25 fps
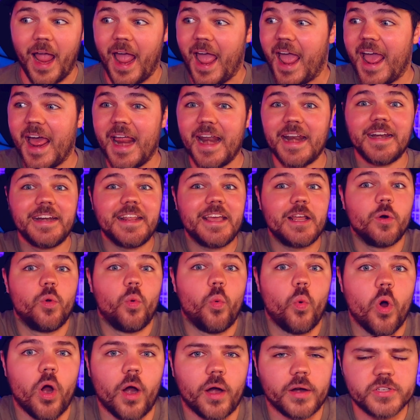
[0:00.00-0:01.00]
And it
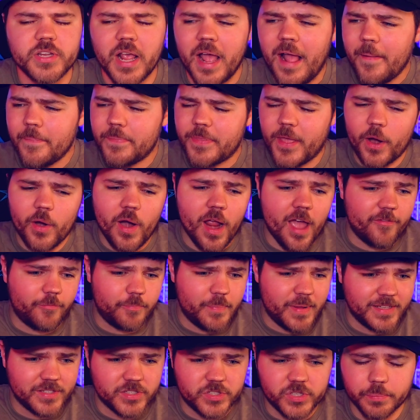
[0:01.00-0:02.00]
works. There have
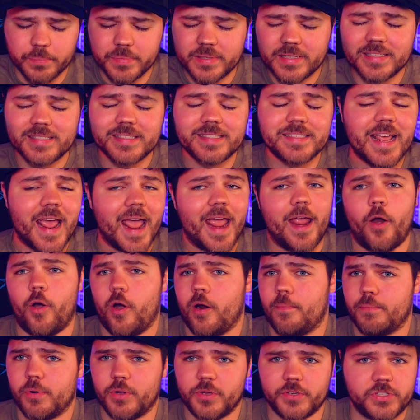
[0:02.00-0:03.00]
been some
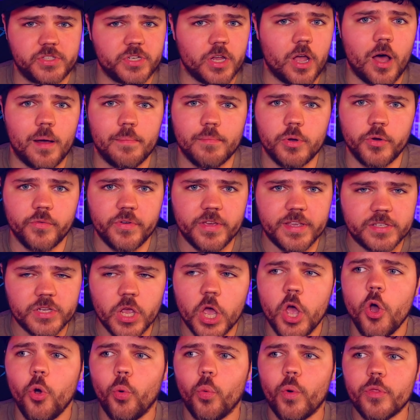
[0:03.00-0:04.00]
terrible Saw movies
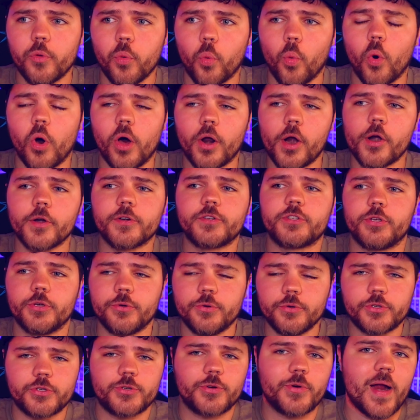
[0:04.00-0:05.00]
with one or
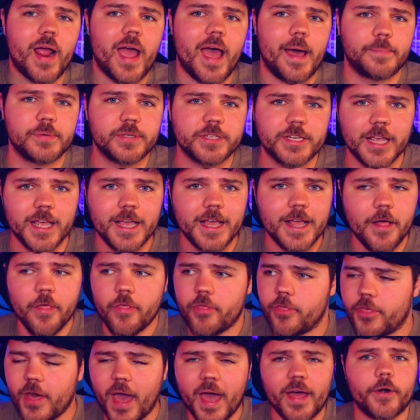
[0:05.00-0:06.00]
two traps
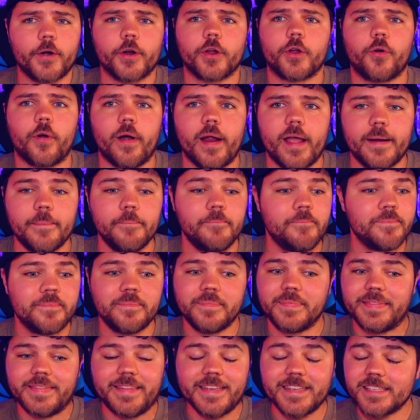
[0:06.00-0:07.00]
that are great.
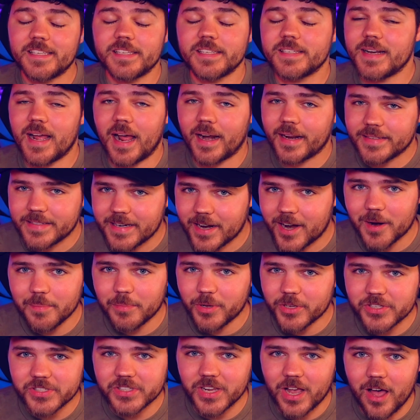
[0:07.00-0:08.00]
This is not a
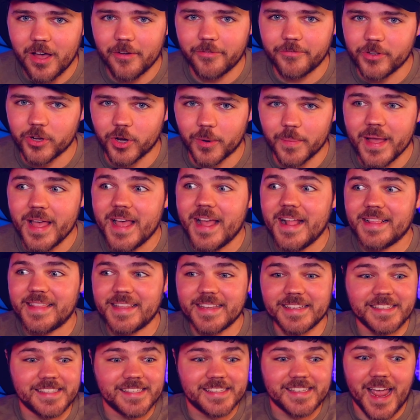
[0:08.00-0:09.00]
terrible Saw film.
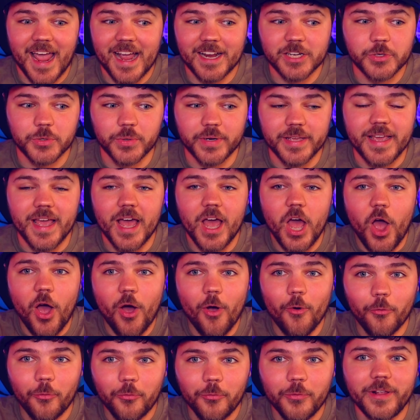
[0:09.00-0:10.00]
This is actually
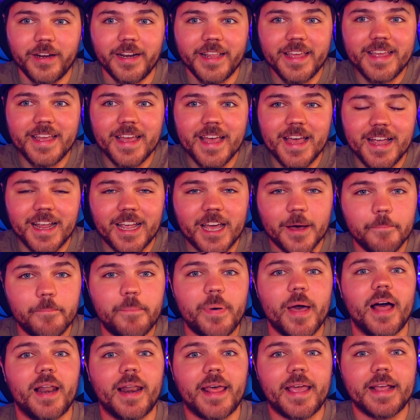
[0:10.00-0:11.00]
a really
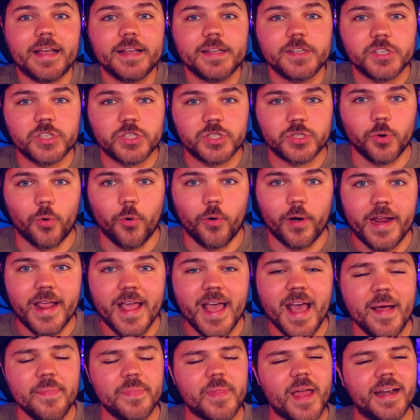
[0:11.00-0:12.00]
compelling story
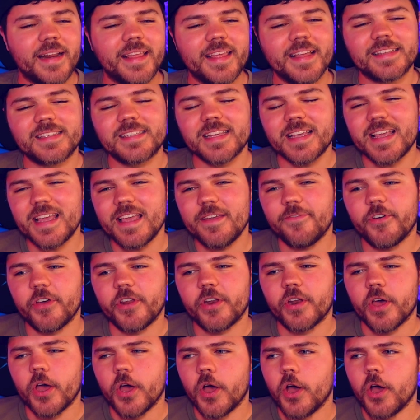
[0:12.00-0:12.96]
that gets even